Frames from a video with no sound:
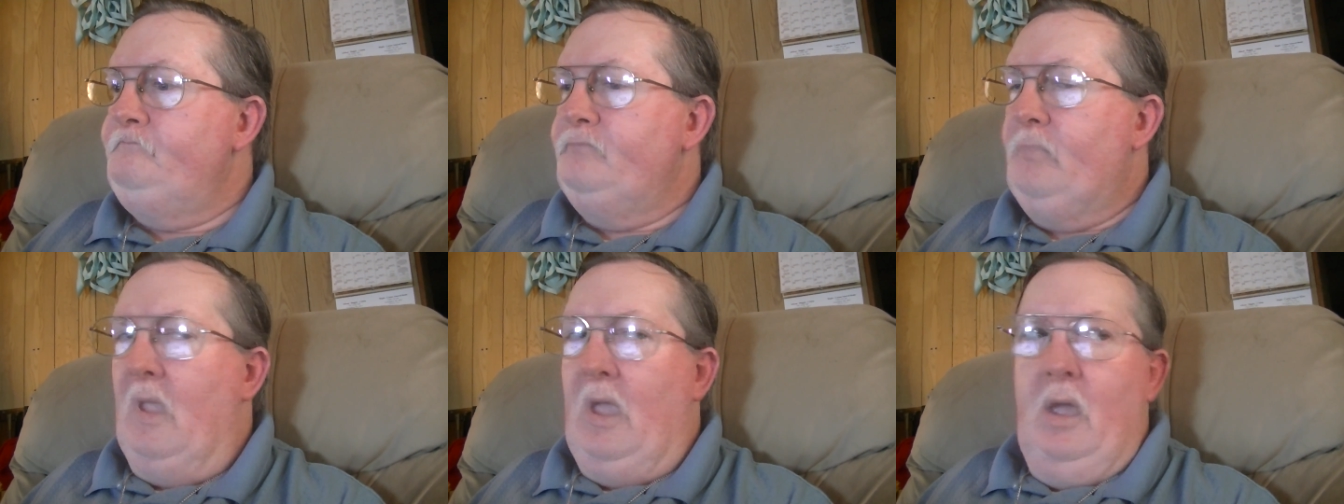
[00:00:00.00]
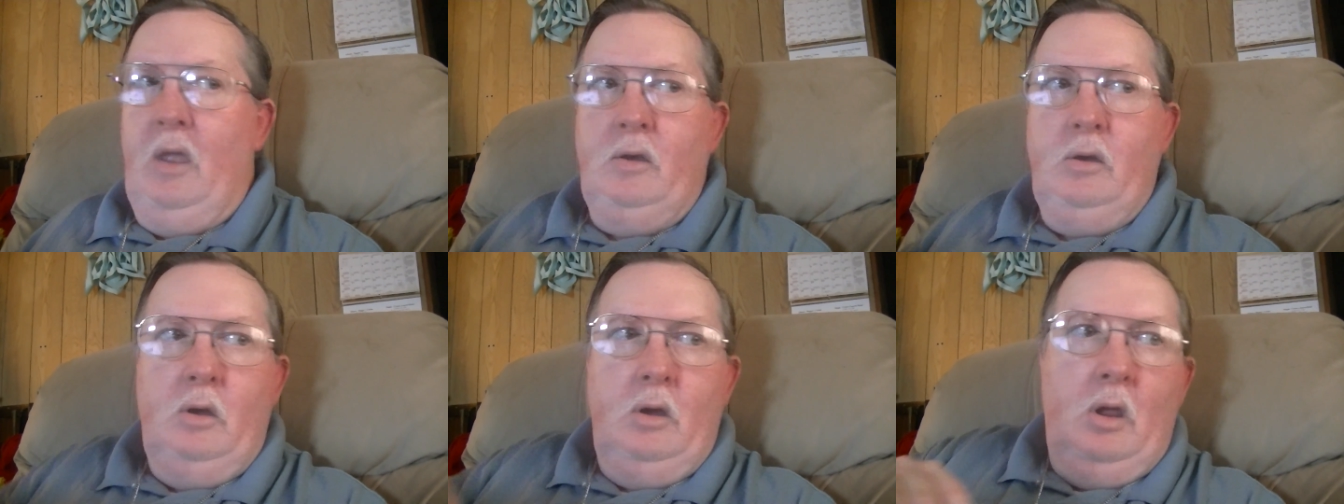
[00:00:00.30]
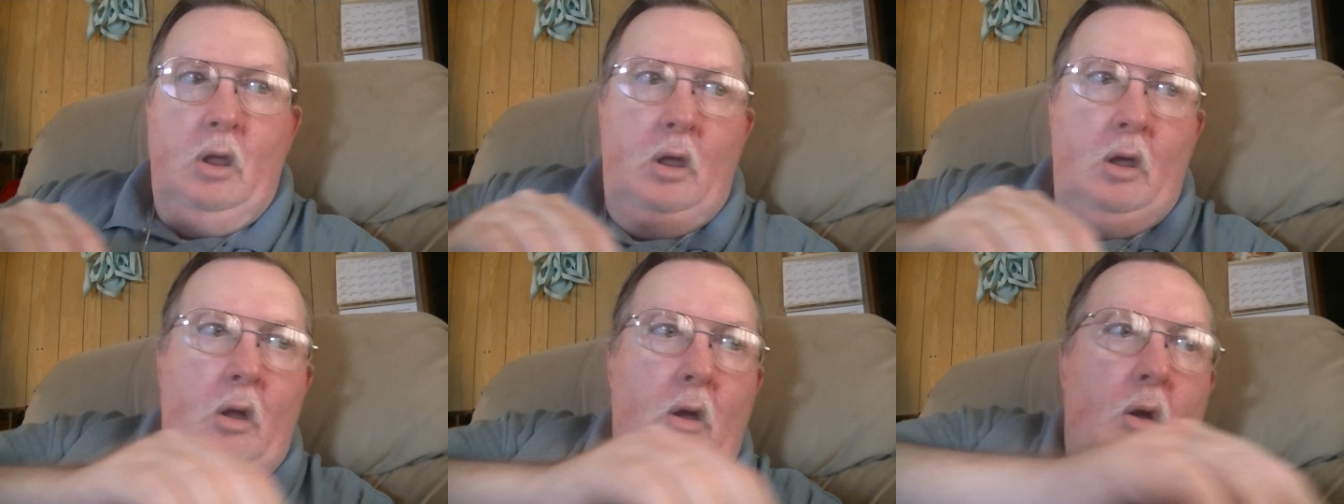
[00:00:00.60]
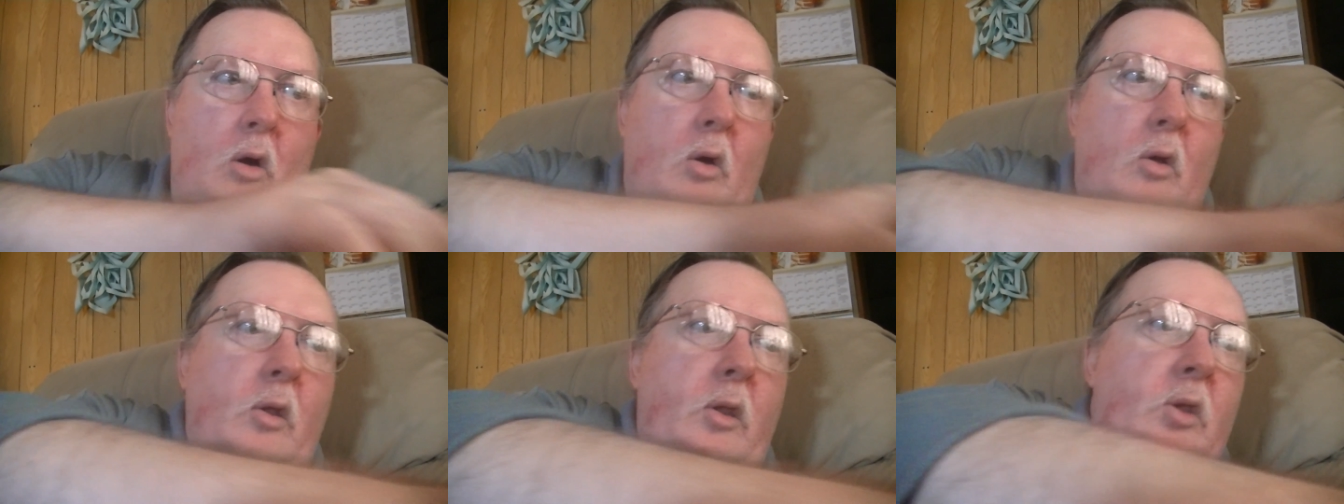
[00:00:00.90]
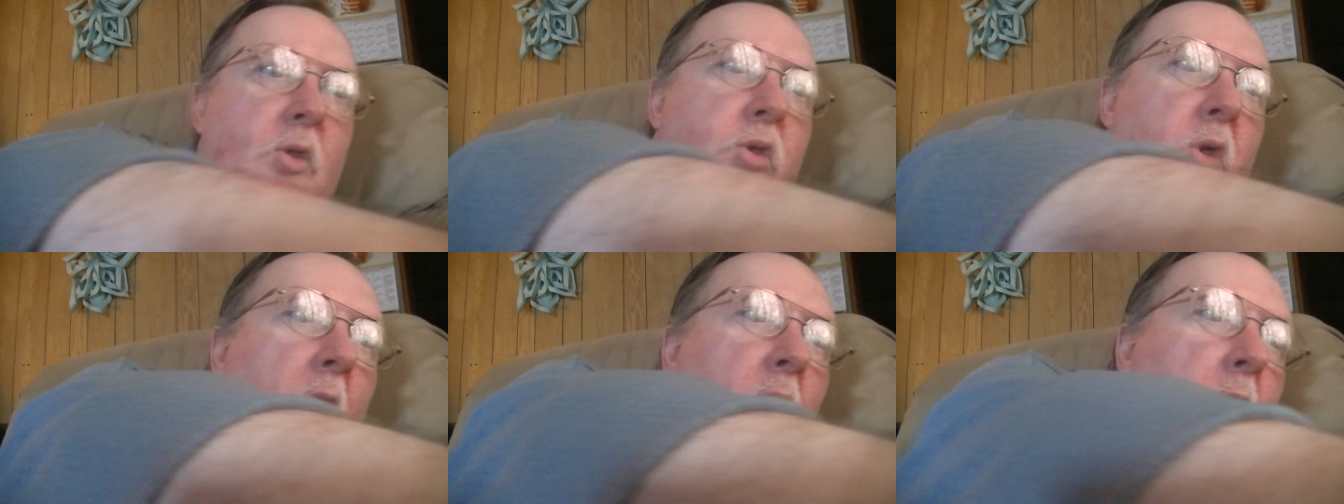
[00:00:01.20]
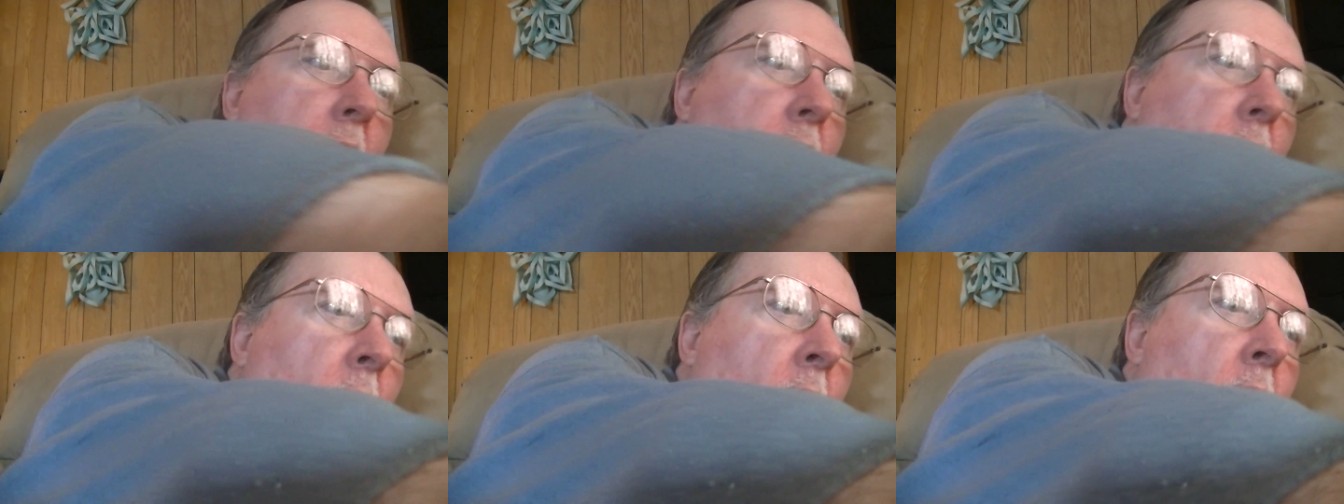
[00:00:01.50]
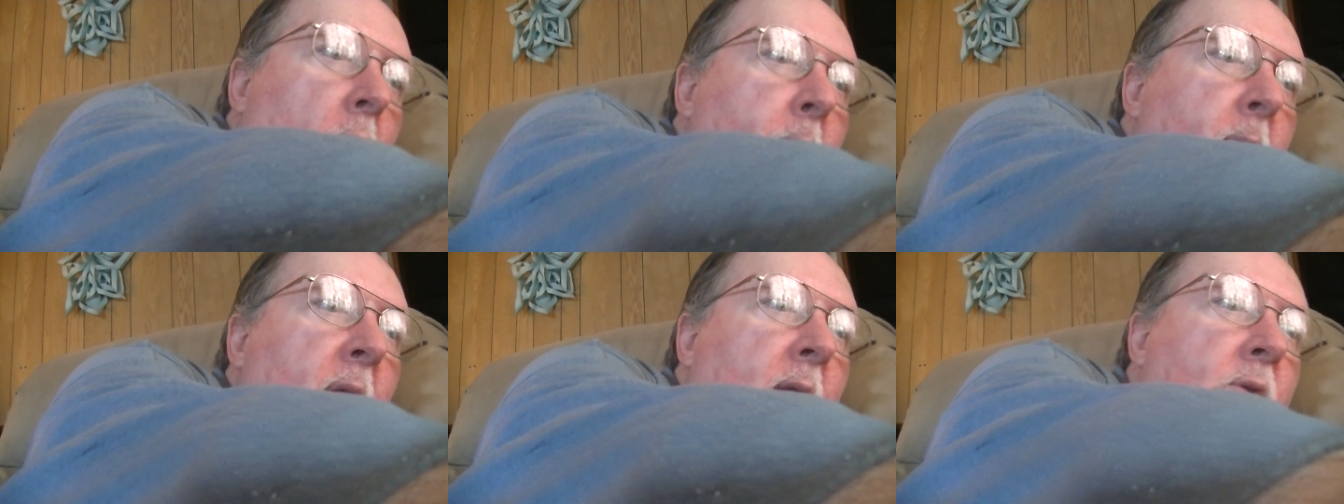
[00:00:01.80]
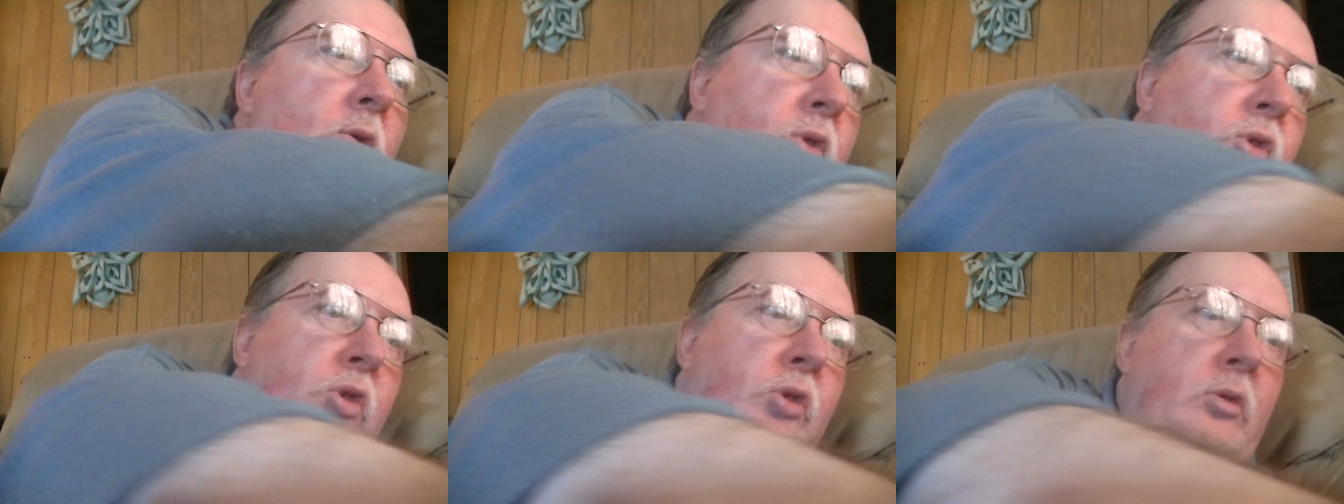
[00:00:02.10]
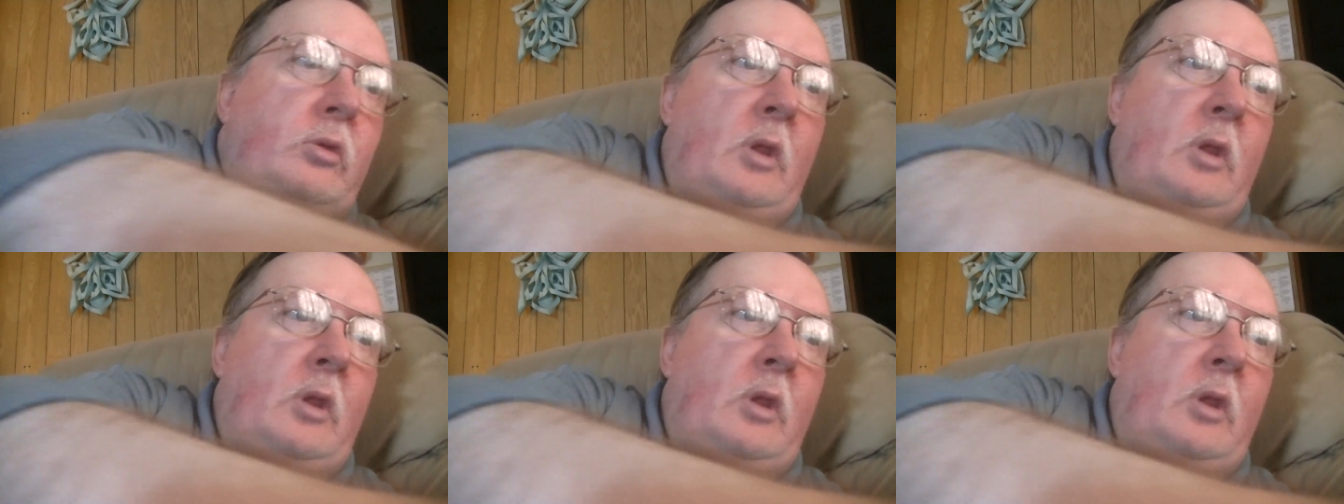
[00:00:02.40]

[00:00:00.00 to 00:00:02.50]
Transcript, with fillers: And uh, all these other comments